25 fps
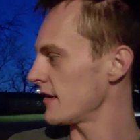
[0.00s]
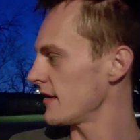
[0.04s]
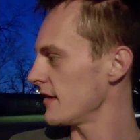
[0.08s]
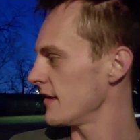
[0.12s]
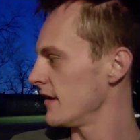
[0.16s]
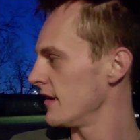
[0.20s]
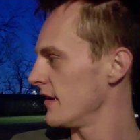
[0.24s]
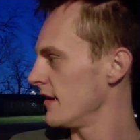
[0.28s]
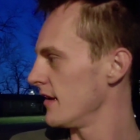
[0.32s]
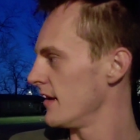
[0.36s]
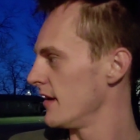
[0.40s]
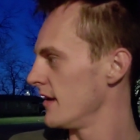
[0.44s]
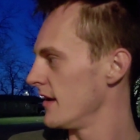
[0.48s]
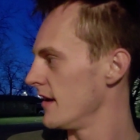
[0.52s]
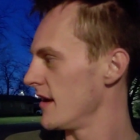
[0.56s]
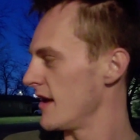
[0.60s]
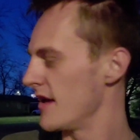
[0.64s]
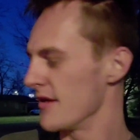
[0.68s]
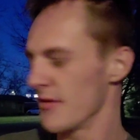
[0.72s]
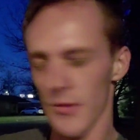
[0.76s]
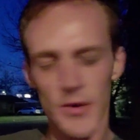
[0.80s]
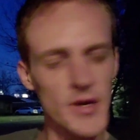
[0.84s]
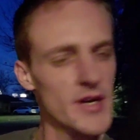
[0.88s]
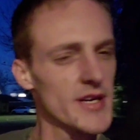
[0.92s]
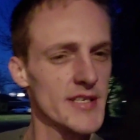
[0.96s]

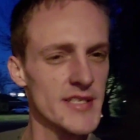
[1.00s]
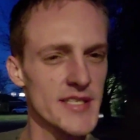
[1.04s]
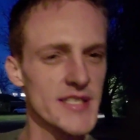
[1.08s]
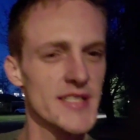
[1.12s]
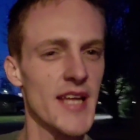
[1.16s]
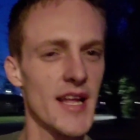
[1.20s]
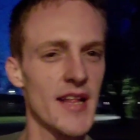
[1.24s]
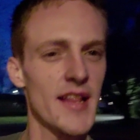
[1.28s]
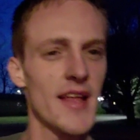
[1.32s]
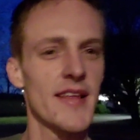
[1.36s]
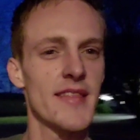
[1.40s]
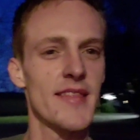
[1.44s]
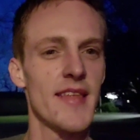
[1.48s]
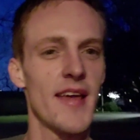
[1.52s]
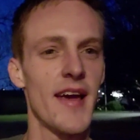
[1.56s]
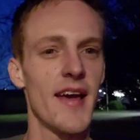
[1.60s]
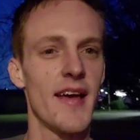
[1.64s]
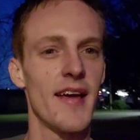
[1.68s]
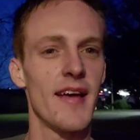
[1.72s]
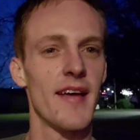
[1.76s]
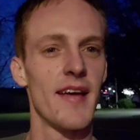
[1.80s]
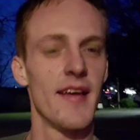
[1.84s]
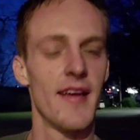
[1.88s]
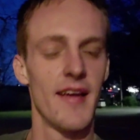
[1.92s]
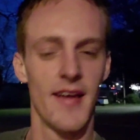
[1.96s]
Then we're going to stay like
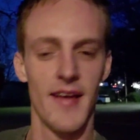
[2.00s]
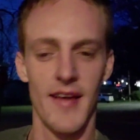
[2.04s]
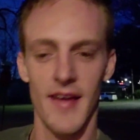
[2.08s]
that.